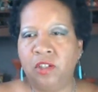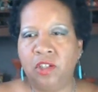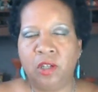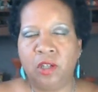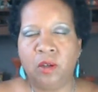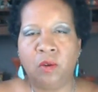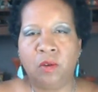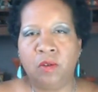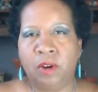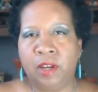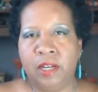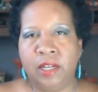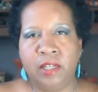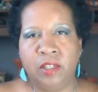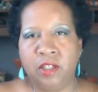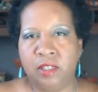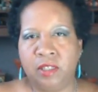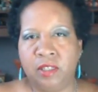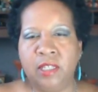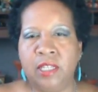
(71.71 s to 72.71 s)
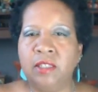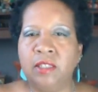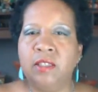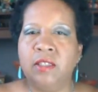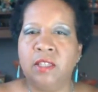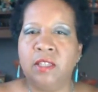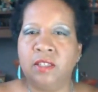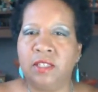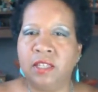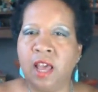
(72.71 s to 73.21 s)
children. It just needs
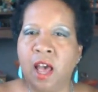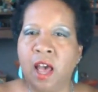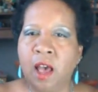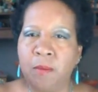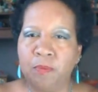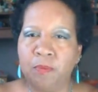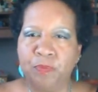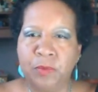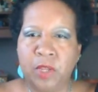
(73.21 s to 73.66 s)
to stop.